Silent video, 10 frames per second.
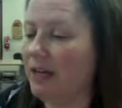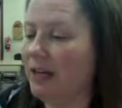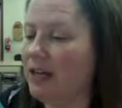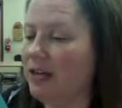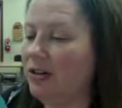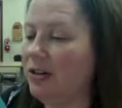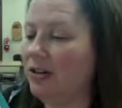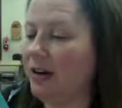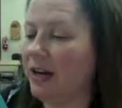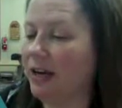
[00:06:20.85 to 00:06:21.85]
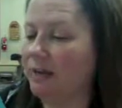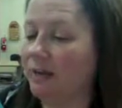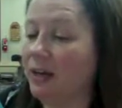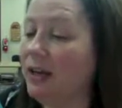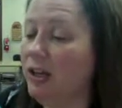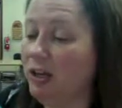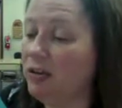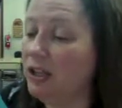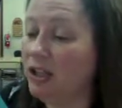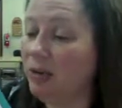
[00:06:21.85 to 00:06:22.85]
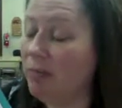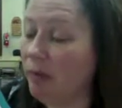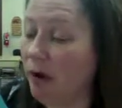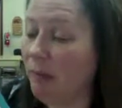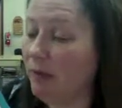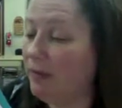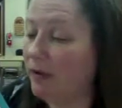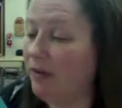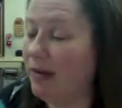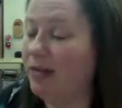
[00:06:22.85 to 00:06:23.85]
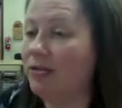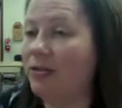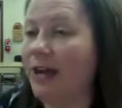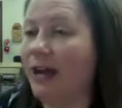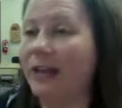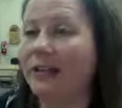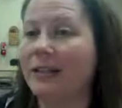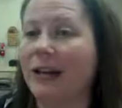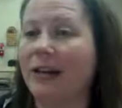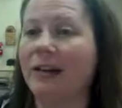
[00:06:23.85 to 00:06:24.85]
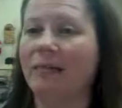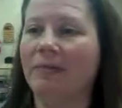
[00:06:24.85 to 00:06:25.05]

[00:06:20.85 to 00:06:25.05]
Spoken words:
He turned to Cricket. You can jump rope if you'd rather do that, he said.